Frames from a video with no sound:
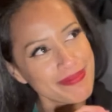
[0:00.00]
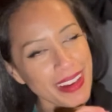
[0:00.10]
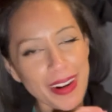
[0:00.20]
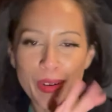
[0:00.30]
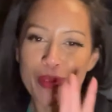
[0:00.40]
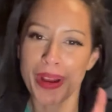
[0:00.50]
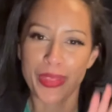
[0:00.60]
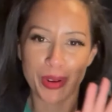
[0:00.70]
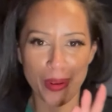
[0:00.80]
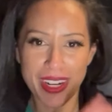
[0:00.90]
don't know who my
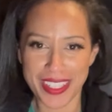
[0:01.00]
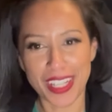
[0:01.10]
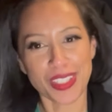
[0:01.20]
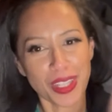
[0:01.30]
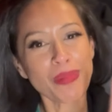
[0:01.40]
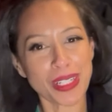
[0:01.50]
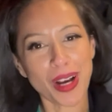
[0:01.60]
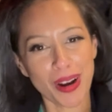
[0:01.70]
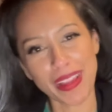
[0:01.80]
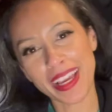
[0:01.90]
third one is actually. They're my
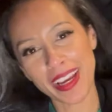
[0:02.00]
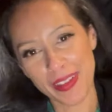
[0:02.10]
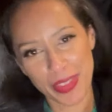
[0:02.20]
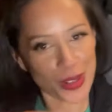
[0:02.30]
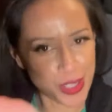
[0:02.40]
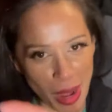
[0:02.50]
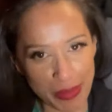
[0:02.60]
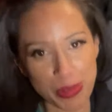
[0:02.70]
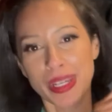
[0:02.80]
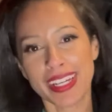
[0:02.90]
top, like there's
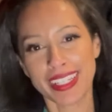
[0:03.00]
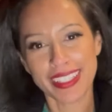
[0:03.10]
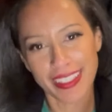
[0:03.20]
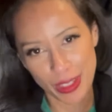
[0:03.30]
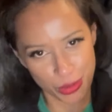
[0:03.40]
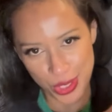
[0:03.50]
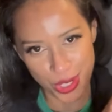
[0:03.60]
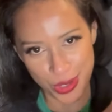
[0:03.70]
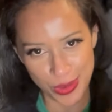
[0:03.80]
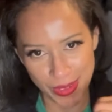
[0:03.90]
top 3, those
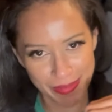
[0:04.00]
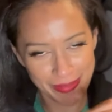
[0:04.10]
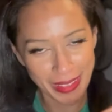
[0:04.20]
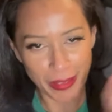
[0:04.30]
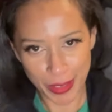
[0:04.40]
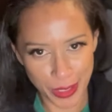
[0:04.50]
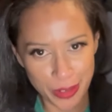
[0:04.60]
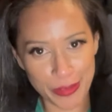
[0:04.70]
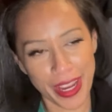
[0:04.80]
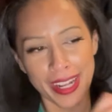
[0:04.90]
2, like
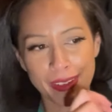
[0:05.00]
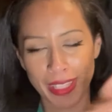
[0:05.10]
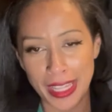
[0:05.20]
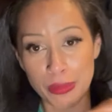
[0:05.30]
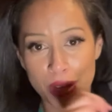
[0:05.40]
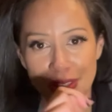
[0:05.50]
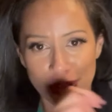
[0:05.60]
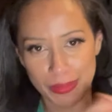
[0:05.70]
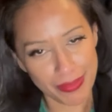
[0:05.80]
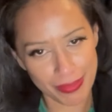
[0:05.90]
Villeneuve and Lanthimos
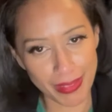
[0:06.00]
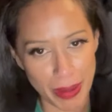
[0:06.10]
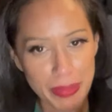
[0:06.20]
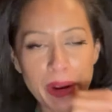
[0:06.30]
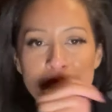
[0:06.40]
are up there.